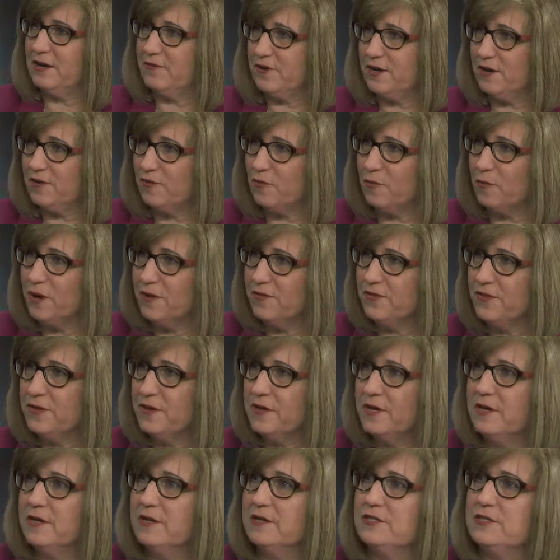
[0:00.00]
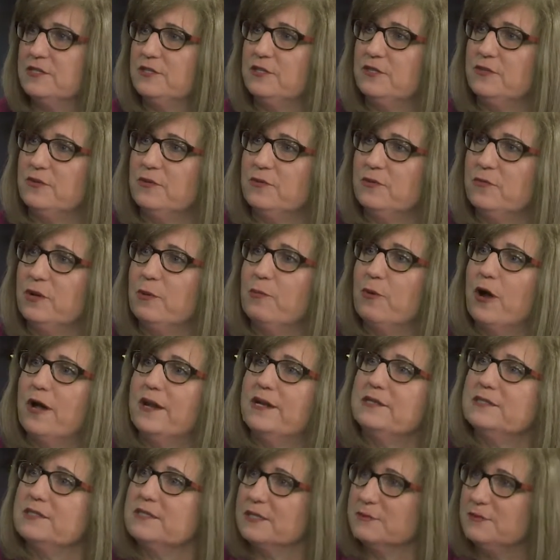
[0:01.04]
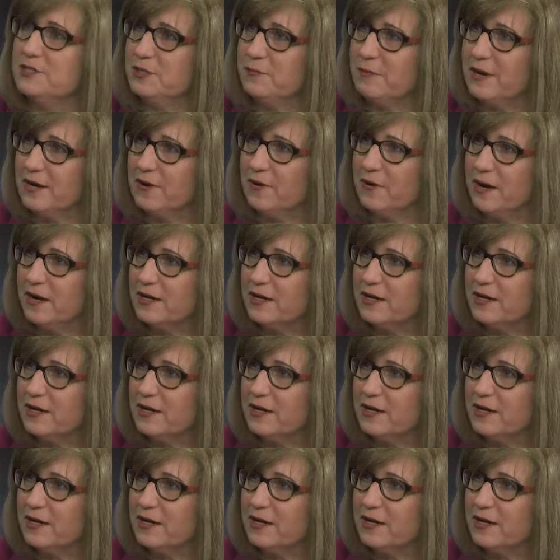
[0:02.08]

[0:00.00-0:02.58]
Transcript: every other month. To, we brought in subject matter